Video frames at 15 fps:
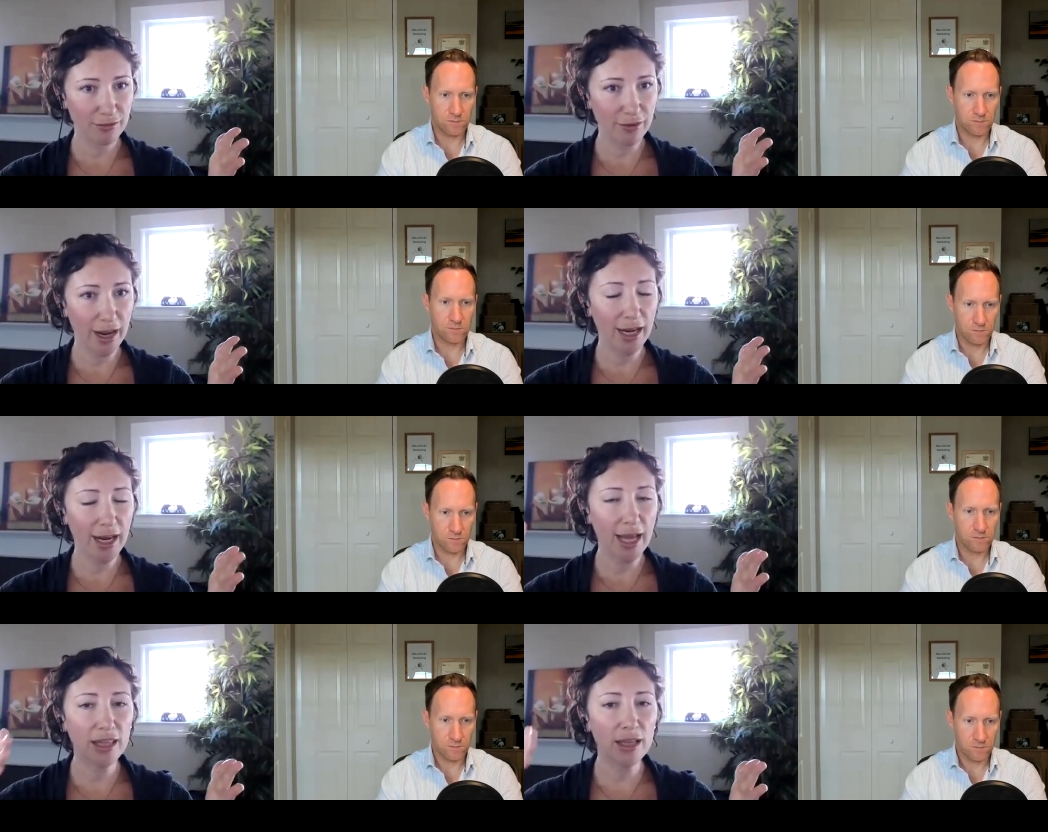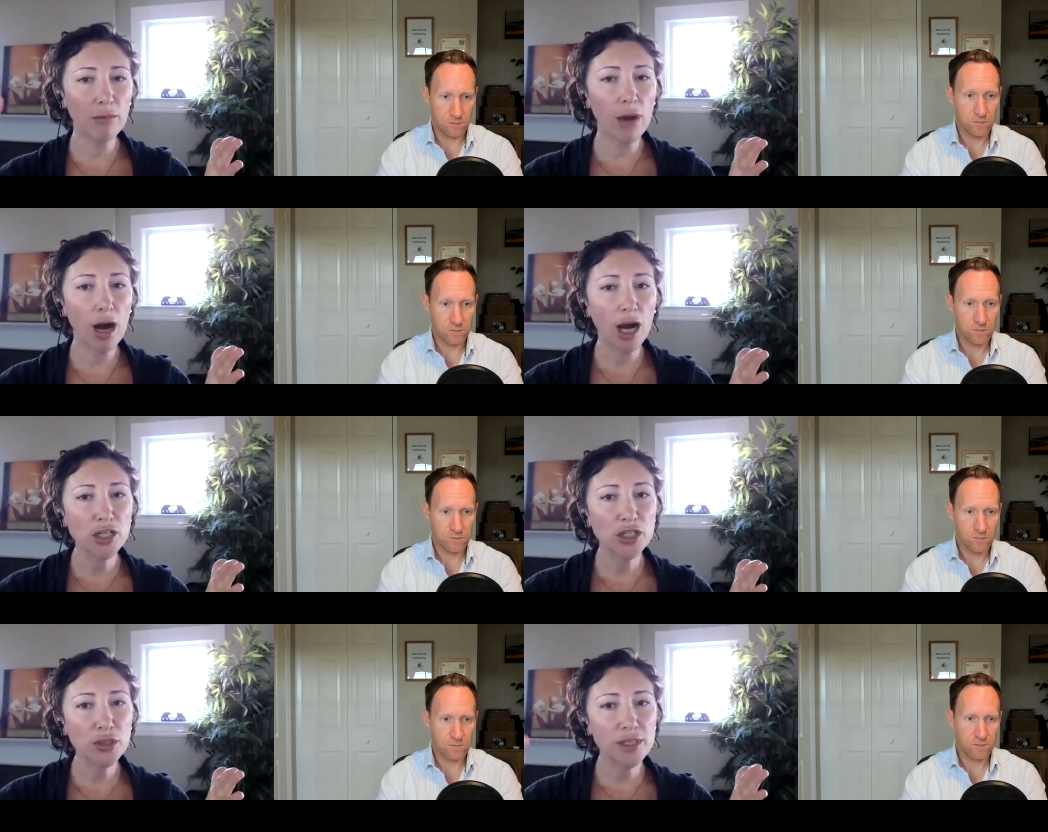Speaker 1: right and the
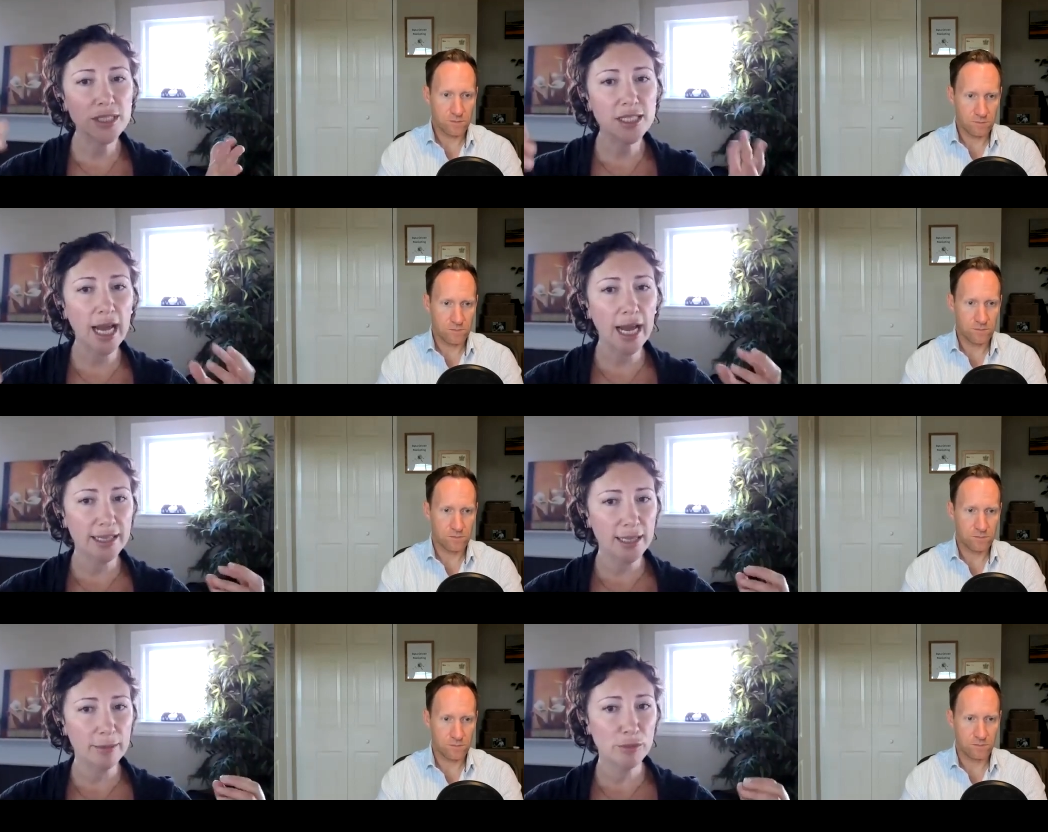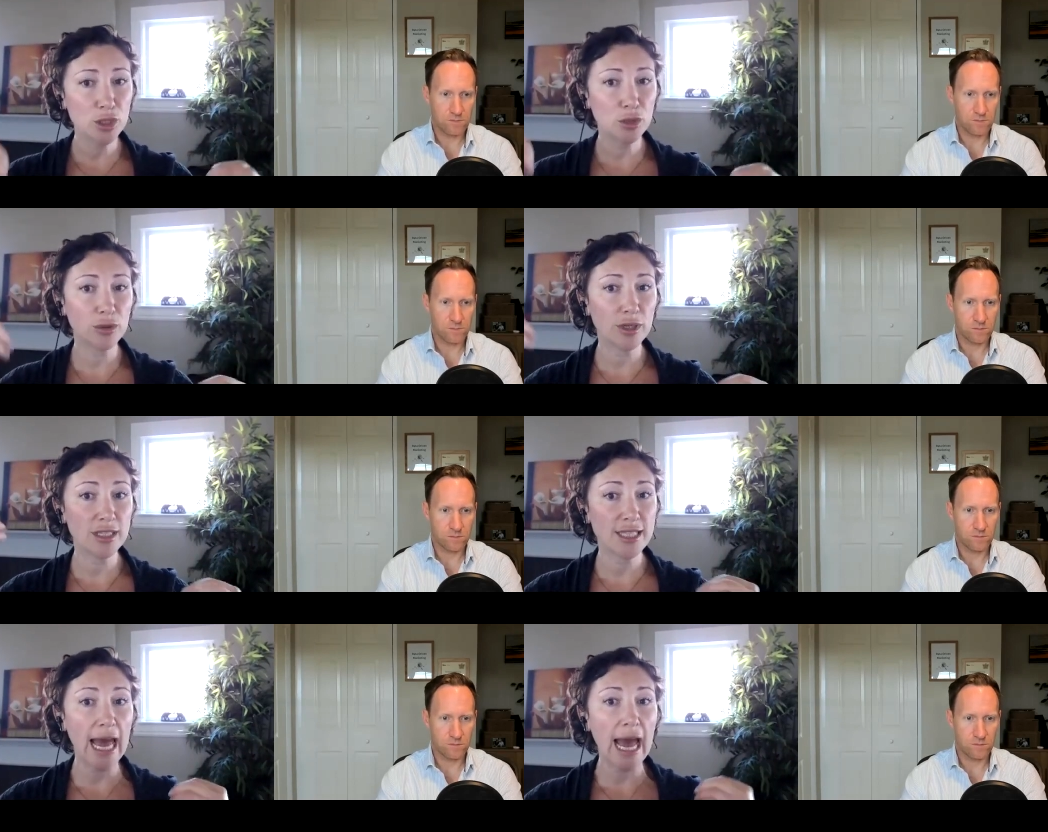modules guide them
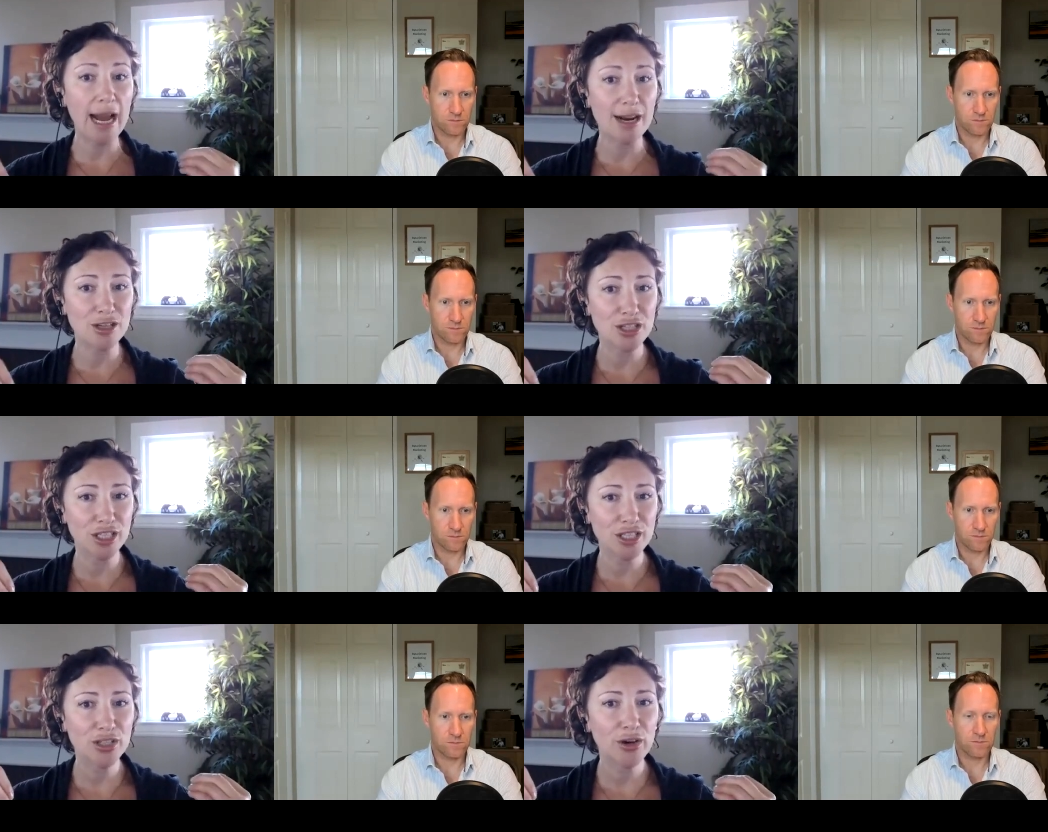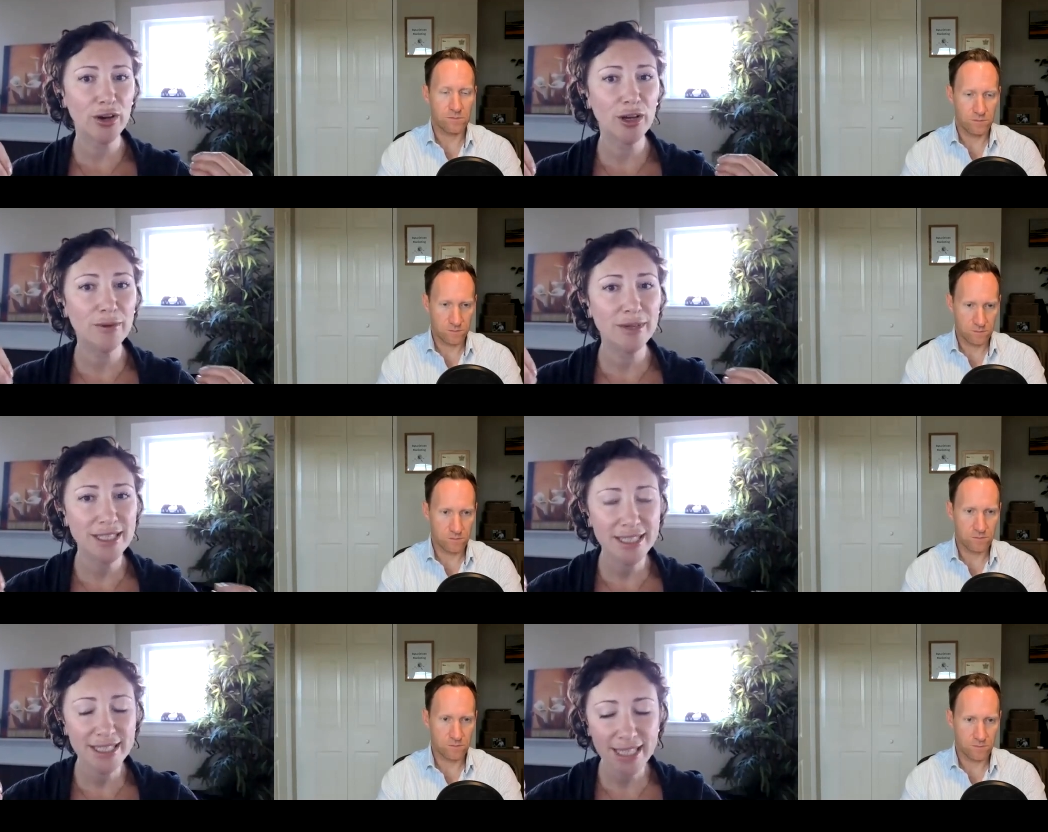towards action so i
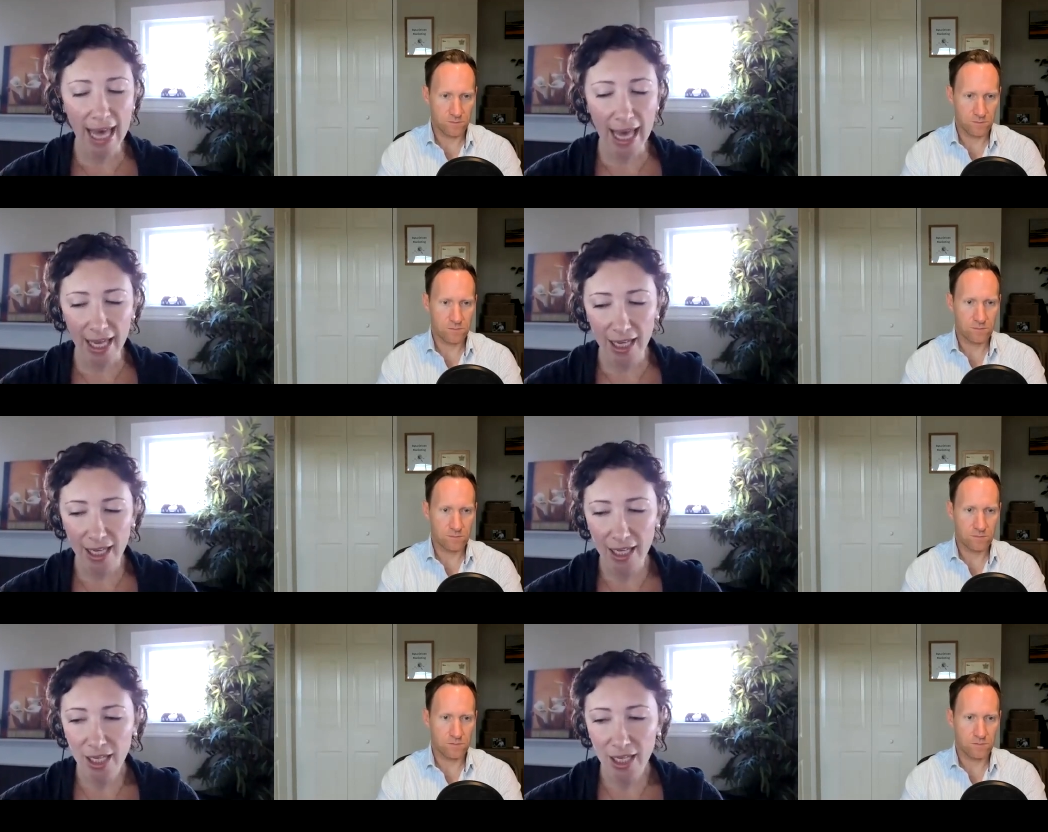always say